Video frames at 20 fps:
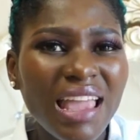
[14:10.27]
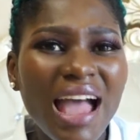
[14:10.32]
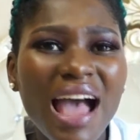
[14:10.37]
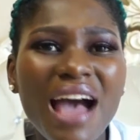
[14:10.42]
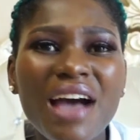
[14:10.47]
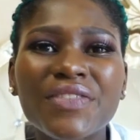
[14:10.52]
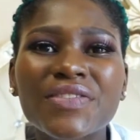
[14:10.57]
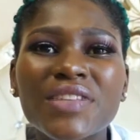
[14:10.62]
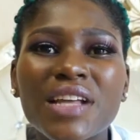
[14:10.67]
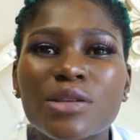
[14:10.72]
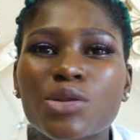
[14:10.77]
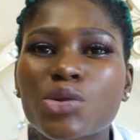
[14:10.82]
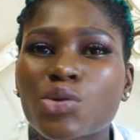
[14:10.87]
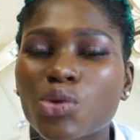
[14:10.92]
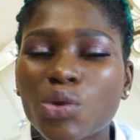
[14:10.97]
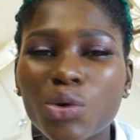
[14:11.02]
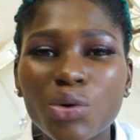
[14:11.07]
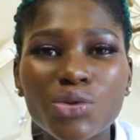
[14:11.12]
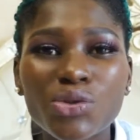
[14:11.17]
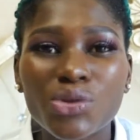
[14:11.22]
after
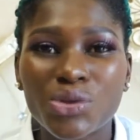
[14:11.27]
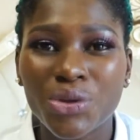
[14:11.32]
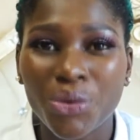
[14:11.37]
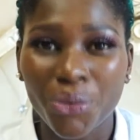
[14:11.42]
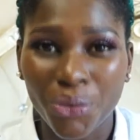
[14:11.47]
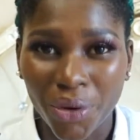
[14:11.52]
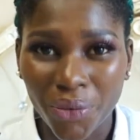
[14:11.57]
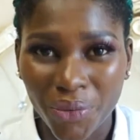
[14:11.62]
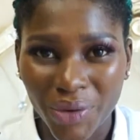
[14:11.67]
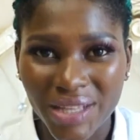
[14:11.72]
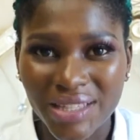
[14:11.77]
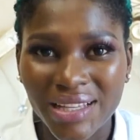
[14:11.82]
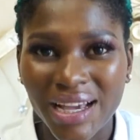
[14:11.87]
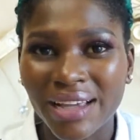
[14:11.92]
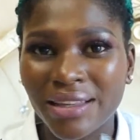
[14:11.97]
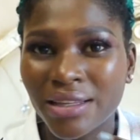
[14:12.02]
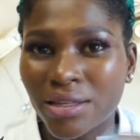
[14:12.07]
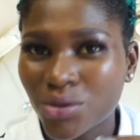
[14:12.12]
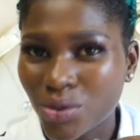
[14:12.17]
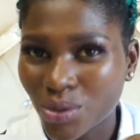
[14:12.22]
2 to 3 weeks, I
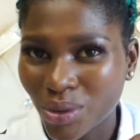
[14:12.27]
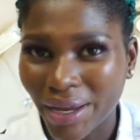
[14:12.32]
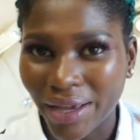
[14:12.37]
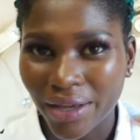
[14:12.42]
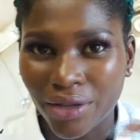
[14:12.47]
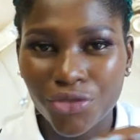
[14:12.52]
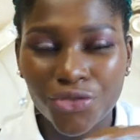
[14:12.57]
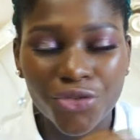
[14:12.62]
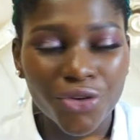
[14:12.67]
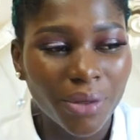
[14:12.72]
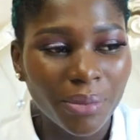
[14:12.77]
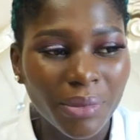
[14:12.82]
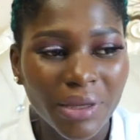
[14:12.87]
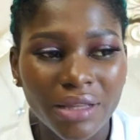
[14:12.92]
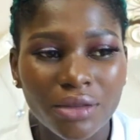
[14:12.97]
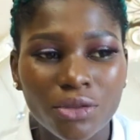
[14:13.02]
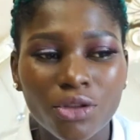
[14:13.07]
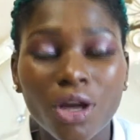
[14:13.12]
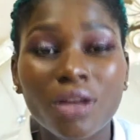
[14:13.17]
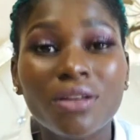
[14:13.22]
need to, like, trim
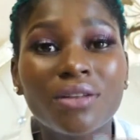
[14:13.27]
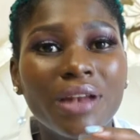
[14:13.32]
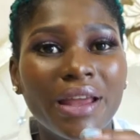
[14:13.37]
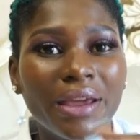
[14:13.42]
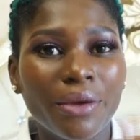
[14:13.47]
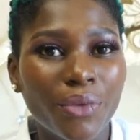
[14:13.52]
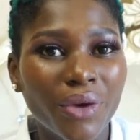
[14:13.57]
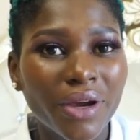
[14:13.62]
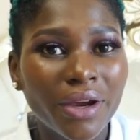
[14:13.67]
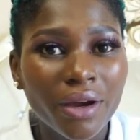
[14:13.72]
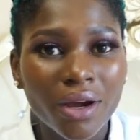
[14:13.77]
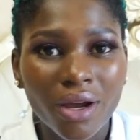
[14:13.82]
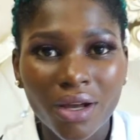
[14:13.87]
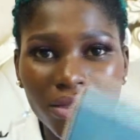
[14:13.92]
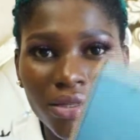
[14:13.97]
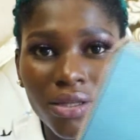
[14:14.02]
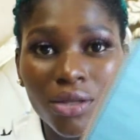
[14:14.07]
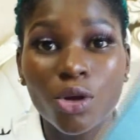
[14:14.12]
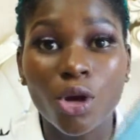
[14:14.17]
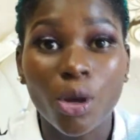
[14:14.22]
it. Not, like, really
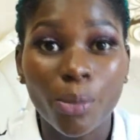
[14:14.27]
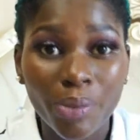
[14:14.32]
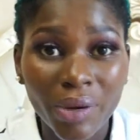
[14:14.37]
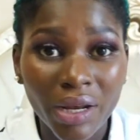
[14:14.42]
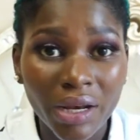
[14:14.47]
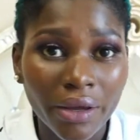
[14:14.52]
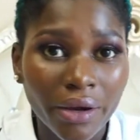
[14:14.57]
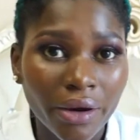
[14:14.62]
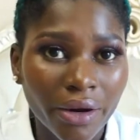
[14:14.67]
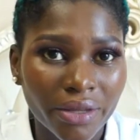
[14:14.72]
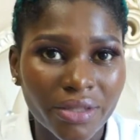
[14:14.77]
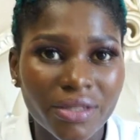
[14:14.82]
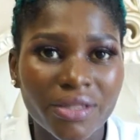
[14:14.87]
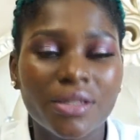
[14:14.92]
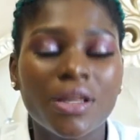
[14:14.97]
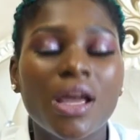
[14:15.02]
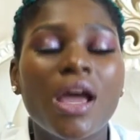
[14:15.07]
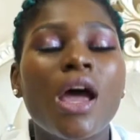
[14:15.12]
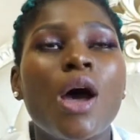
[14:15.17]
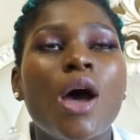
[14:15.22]
cut it, completely cut it,
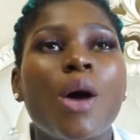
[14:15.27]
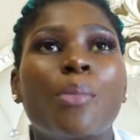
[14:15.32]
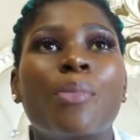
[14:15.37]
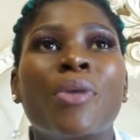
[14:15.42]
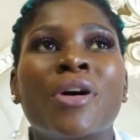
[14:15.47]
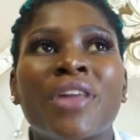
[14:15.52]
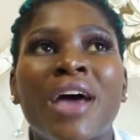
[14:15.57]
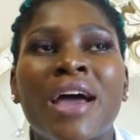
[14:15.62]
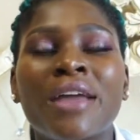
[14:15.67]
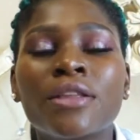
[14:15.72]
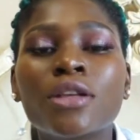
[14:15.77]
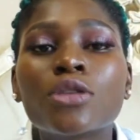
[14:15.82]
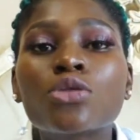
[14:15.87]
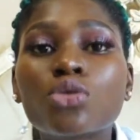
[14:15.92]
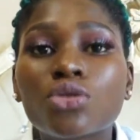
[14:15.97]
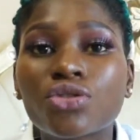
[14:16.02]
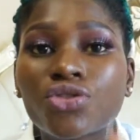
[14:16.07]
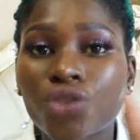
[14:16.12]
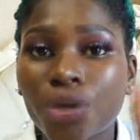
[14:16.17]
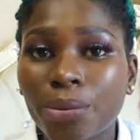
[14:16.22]
but I need
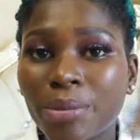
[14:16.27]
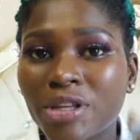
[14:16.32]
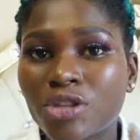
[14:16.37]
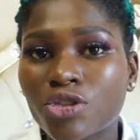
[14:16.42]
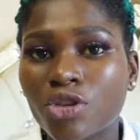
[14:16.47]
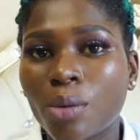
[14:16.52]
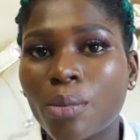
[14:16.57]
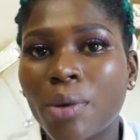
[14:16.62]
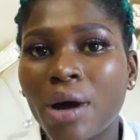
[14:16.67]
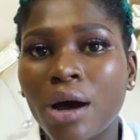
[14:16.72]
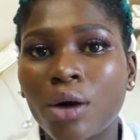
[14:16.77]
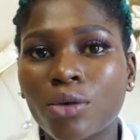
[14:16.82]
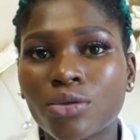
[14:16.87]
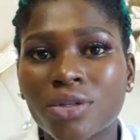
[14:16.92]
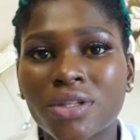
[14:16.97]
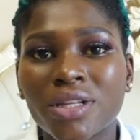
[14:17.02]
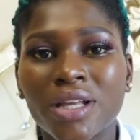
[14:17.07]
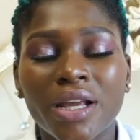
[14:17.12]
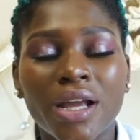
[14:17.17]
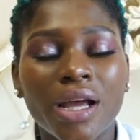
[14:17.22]
to trim it somehow
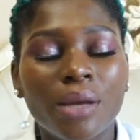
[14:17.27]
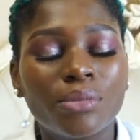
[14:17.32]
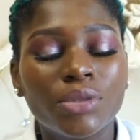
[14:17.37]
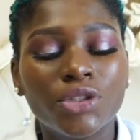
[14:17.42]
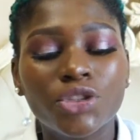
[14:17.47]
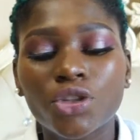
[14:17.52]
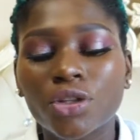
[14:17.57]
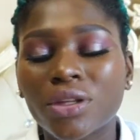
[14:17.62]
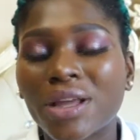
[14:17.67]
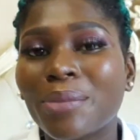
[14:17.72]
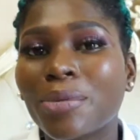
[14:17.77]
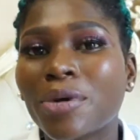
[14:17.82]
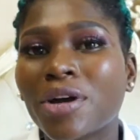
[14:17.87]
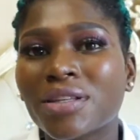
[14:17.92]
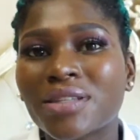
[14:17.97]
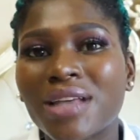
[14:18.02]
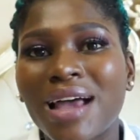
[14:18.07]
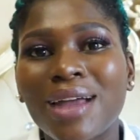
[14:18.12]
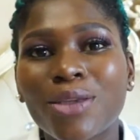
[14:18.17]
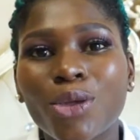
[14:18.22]
so that it can be shorter,
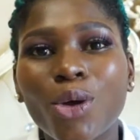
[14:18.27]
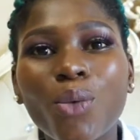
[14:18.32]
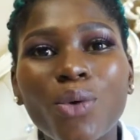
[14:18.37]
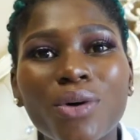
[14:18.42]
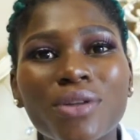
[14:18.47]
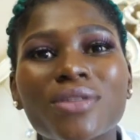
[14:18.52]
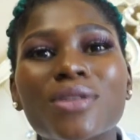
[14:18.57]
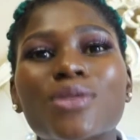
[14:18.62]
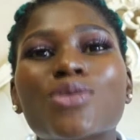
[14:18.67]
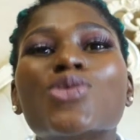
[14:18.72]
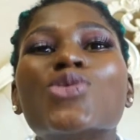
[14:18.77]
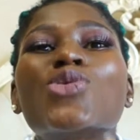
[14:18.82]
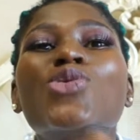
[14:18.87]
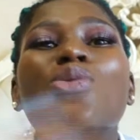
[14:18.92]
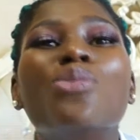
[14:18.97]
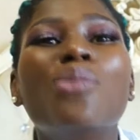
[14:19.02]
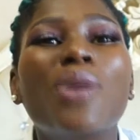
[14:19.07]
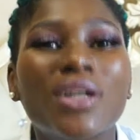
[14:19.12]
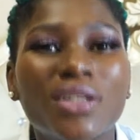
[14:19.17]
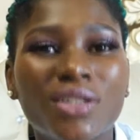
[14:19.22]
because I don't want it too
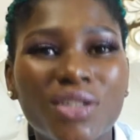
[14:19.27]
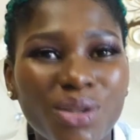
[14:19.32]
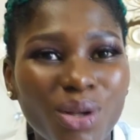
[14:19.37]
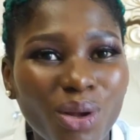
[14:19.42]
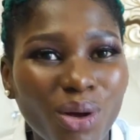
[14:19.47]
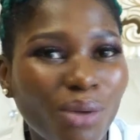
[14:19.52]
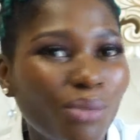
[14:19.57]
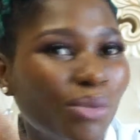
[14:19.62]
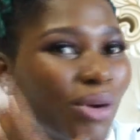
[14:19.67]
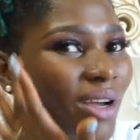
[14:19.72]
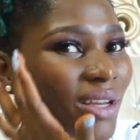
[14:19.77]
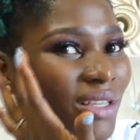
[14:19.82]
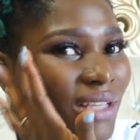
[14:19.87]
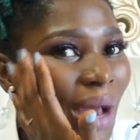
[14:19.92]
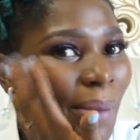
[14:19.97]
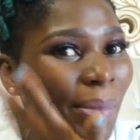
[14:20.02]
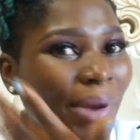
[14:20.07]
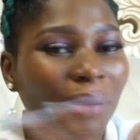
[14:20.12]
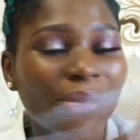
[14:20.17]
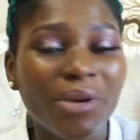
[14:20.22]
much long, because I
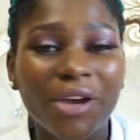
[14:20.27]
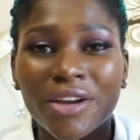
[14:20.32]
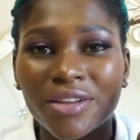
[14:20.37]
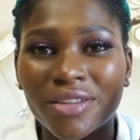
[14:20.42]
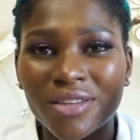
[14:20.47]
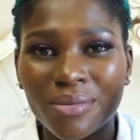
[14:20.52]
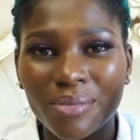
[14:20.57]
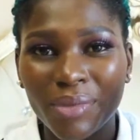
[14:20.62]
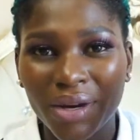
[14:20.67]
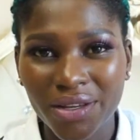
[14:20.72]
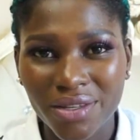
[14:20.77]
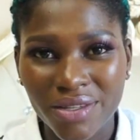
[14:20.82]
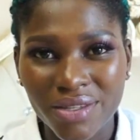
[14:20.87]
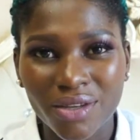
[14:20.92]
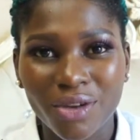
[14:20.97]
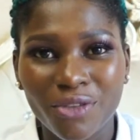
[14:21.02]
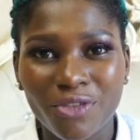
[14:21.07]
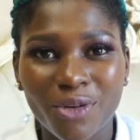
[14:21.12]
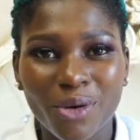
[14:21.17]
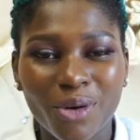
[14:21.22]
might be hurting
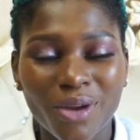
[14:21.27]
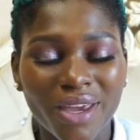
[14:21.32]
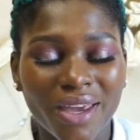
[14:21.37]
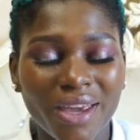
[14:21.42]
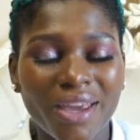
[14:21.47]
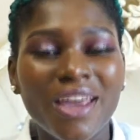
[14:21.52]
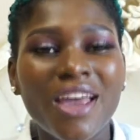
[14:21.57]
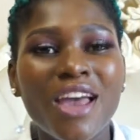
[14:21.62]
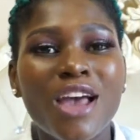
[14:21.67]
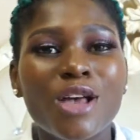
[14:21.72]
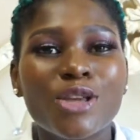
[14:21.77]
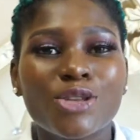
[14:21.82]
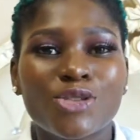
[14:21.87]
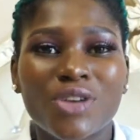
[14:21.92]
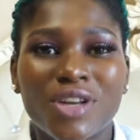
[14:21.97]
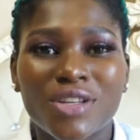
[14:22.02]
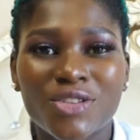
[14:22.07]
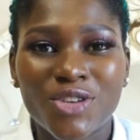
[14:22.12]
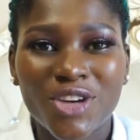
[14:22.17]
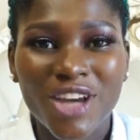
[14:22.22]
myself, okay? So
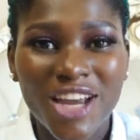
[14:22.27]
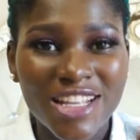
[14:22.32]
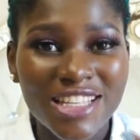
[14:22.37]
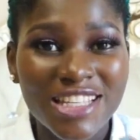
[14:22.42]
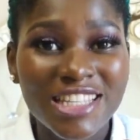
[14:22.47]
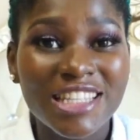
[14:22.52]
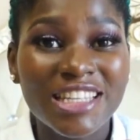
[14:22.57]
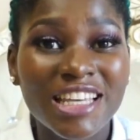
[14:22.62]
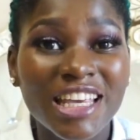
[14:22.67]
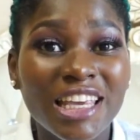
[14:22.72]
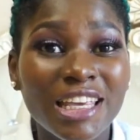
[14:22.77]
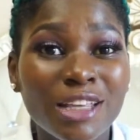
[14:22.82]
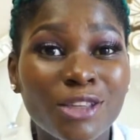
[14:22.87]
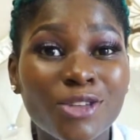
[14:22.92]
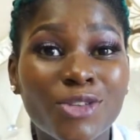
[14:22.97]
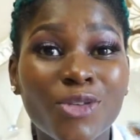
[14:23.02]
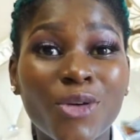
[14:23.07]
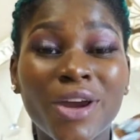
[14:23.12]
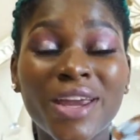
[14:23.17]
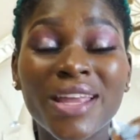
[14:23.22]
as you can see, it's
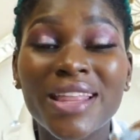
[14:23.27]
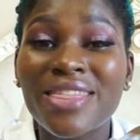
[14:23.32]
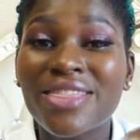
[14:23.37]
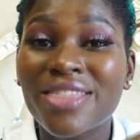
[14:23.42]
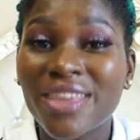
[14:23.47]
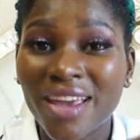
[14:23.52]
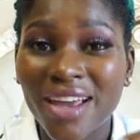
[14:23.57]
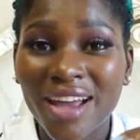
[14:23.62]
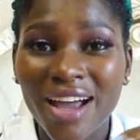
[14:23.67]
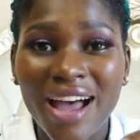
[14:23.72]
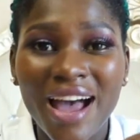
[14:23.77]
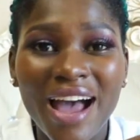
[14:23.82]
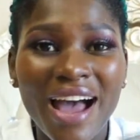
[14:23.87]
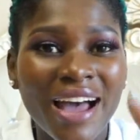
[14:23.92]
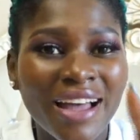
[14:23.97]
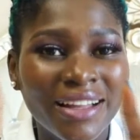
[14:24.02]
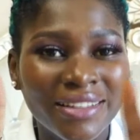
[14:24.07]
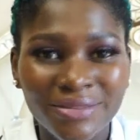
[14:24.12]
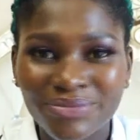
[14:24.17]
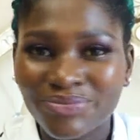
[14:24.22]
growing thicker
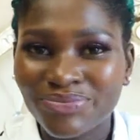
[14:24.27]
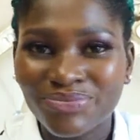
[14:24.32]
and